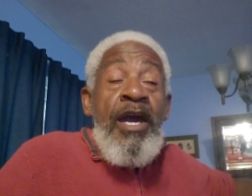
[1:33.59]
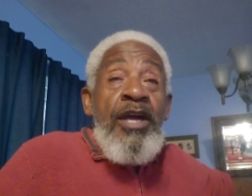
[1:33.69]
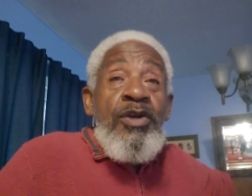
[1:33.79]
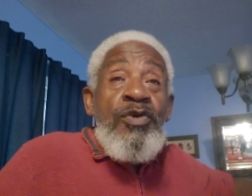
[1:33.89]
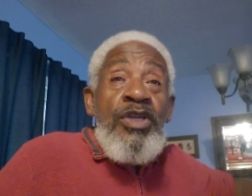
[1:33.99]

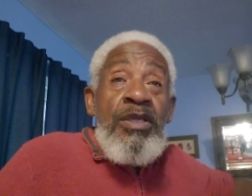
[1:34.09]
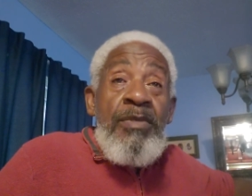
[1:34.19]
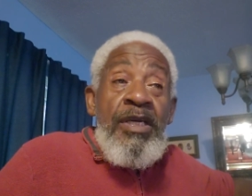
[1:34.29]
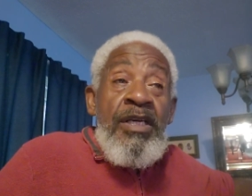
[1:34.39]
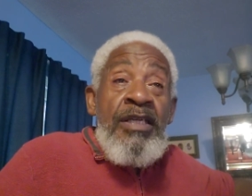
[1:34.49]
and you need to
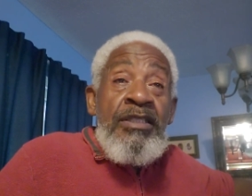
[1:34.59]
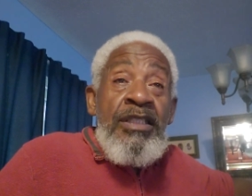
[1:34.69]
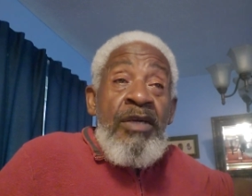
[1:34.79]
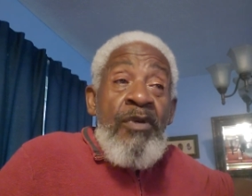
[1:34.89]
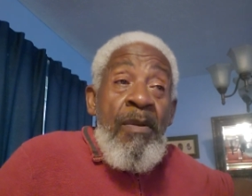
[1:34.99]
be
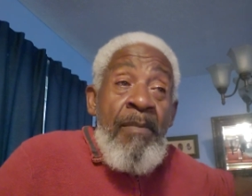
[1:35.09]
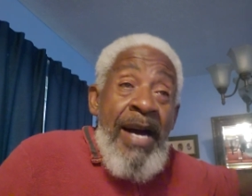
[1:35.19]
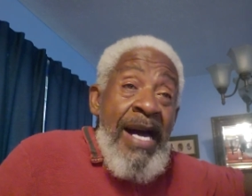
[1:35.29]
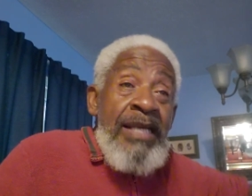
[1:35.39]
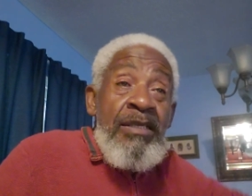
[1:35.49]
constantly
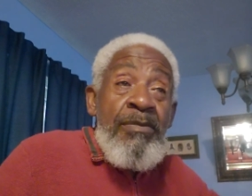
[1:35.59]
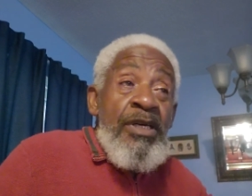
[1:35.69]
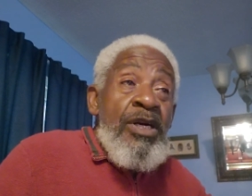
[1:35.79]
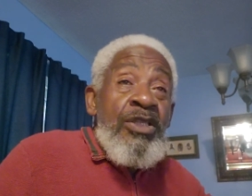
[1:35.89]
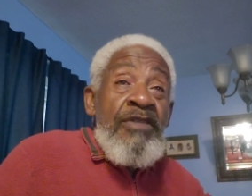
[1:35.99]
reminded
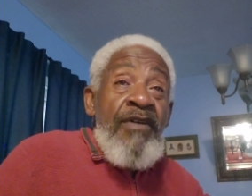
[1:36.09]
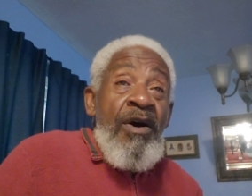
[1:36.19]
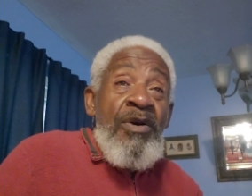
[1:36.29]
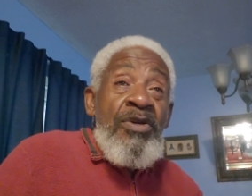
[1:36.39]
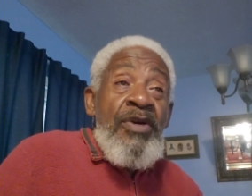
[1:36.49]
because of
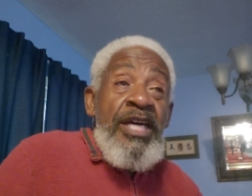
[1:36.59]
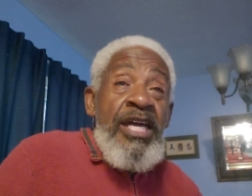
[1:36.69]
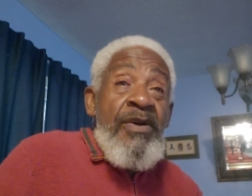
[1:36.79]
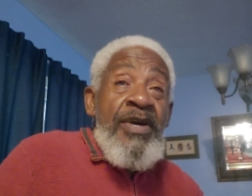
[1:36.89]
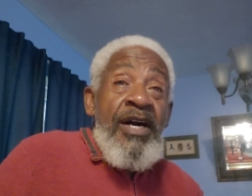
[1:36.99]
all you are
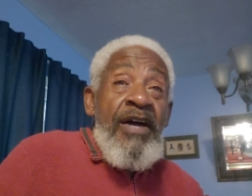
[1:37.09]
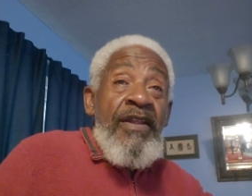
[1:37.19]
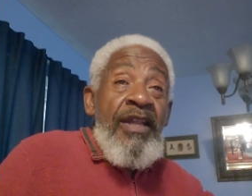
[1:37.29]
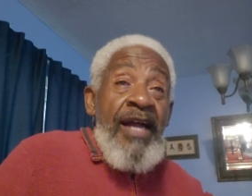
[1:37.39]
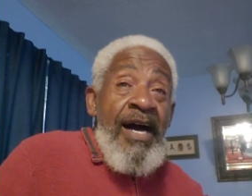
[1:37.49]
hearing are
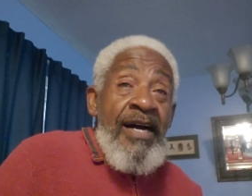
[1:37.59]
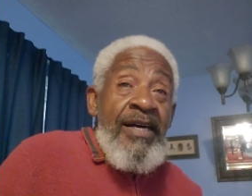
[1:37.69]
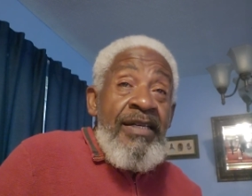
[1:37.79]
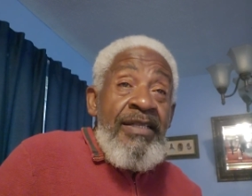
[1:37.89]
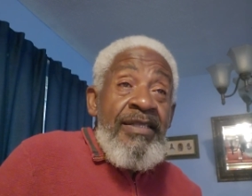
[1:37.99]
the
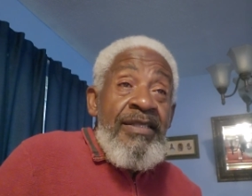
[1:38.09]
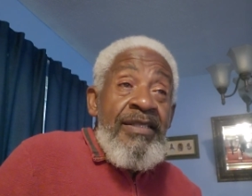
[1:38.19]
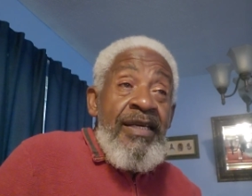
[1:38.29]
lies,